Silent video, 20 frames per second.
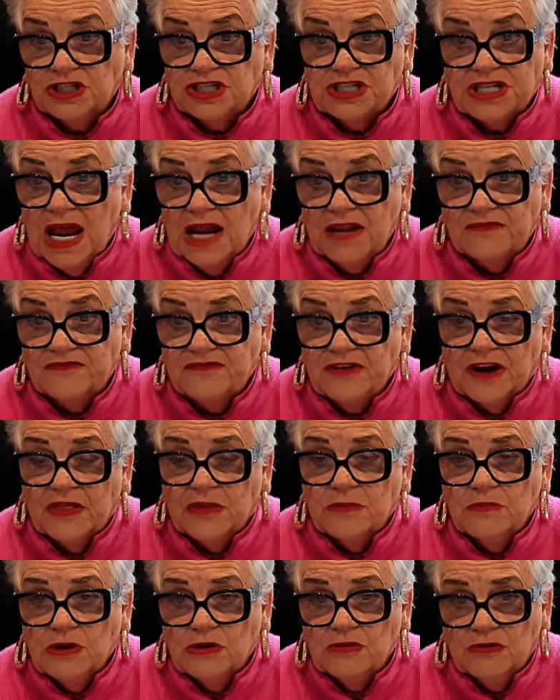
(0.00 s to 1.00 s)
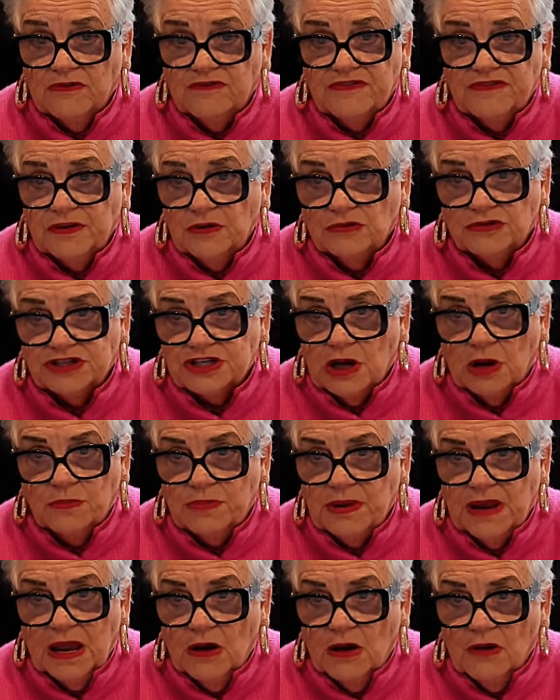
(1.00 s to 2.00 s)
you'd stand in front of the mirror and feel so
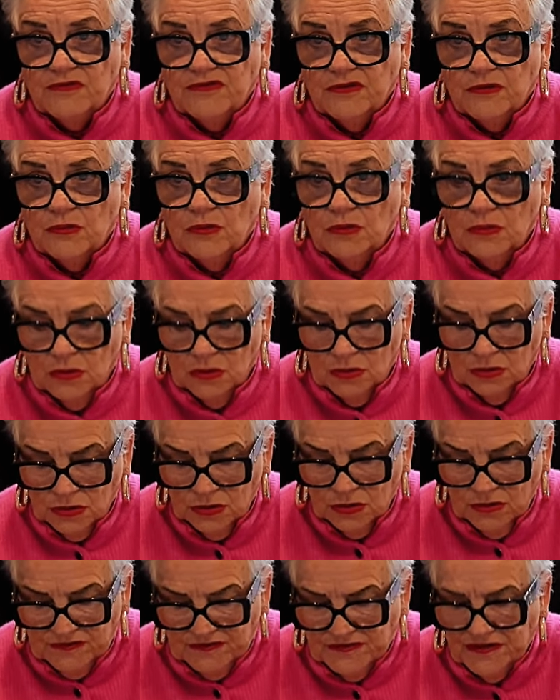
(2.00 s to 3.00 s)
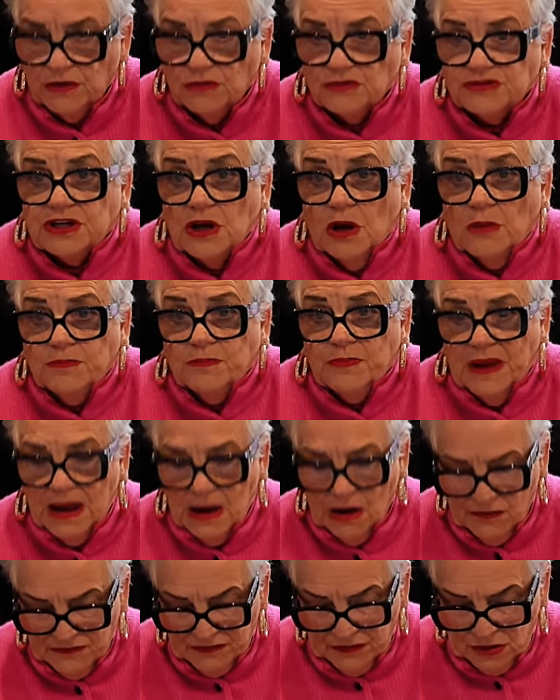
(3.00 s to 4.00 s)
powerful. You'd feel so
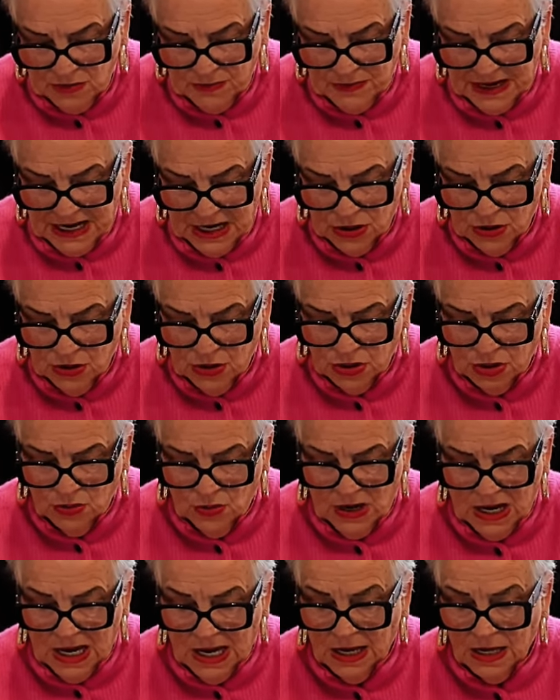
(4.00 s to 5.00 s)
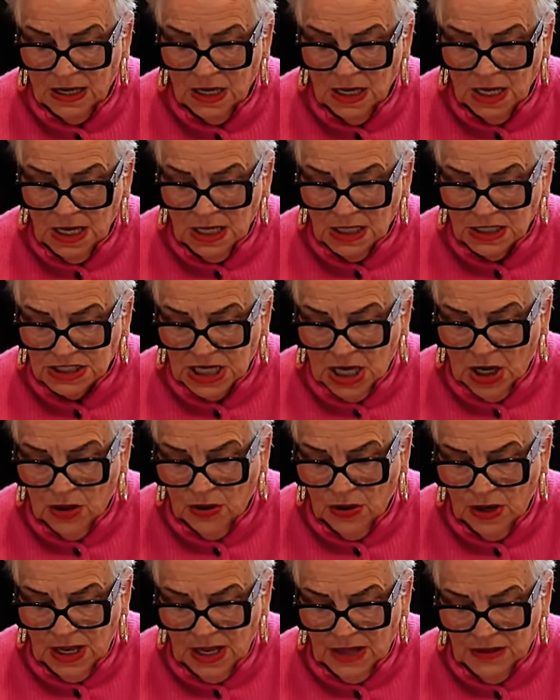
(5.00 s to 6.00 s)
powerful about who you are.
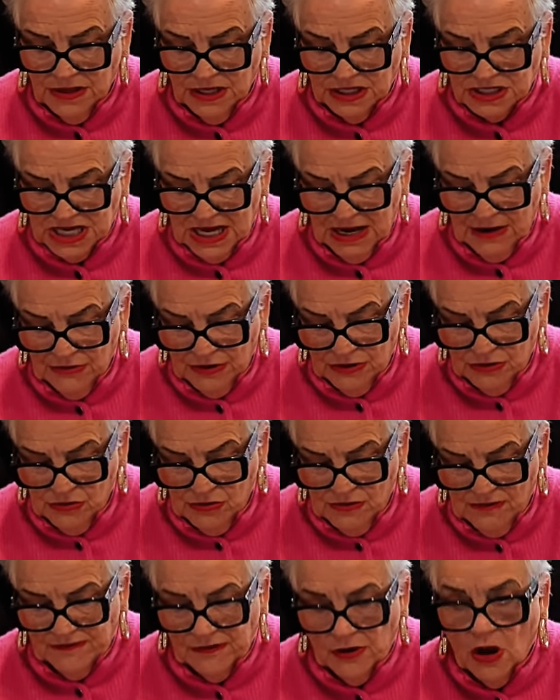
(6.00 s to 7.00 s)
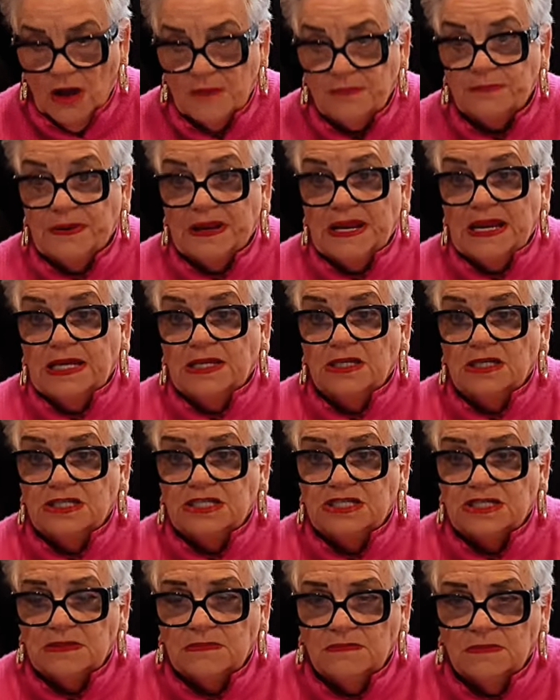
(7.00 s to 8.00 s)
So this area of light
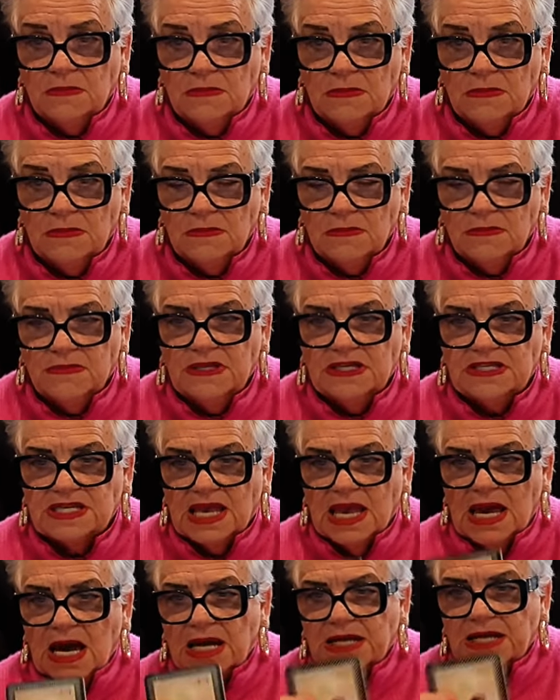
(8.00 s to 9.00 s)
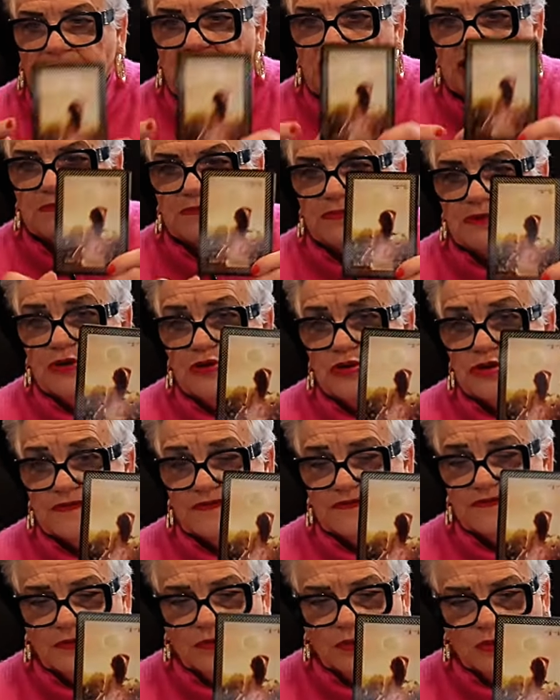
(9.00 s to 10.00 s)
beingness, this card here is
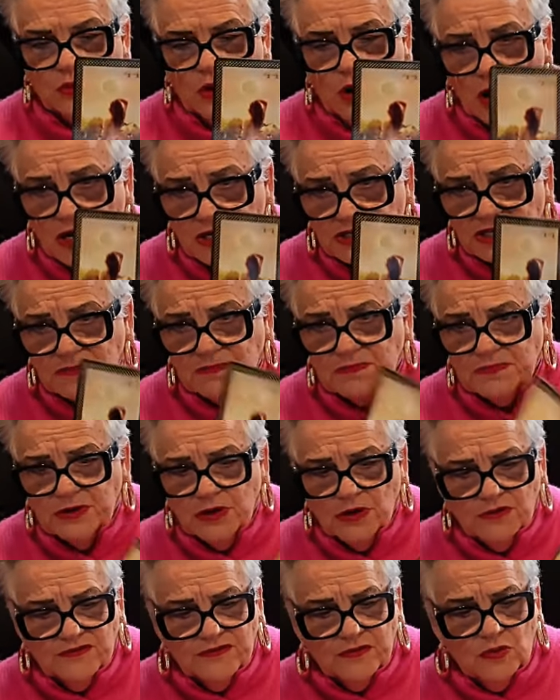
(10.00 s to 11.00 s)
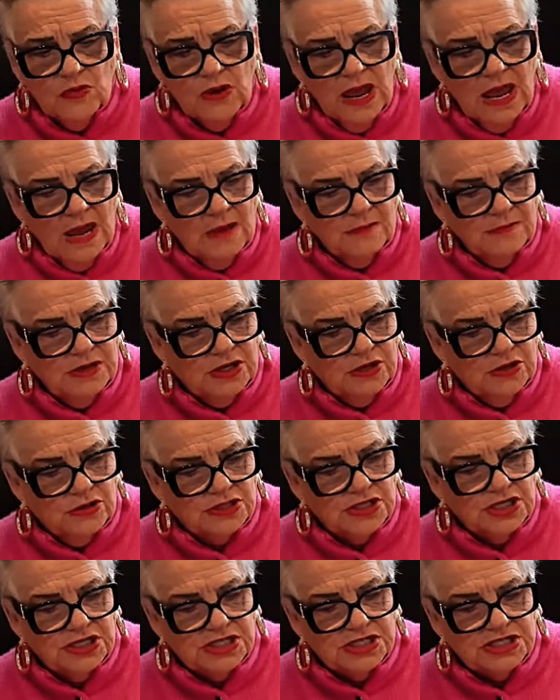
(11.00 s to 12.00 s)
beautiful. Why is it beautiful?
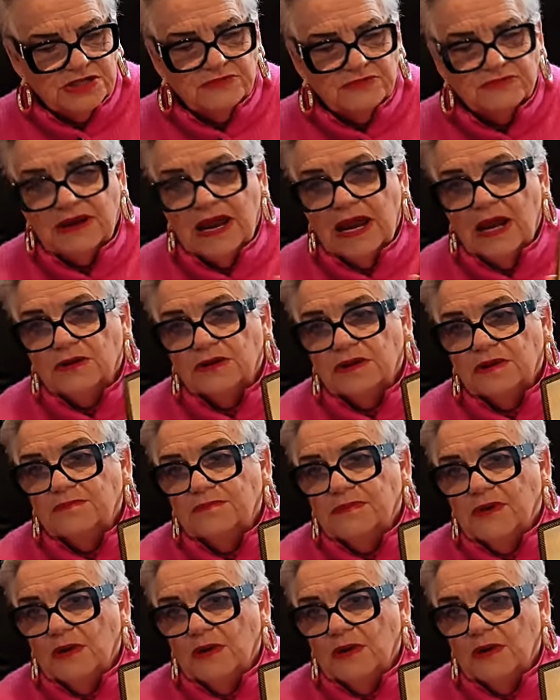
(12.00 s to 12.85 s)
Because it's surrounded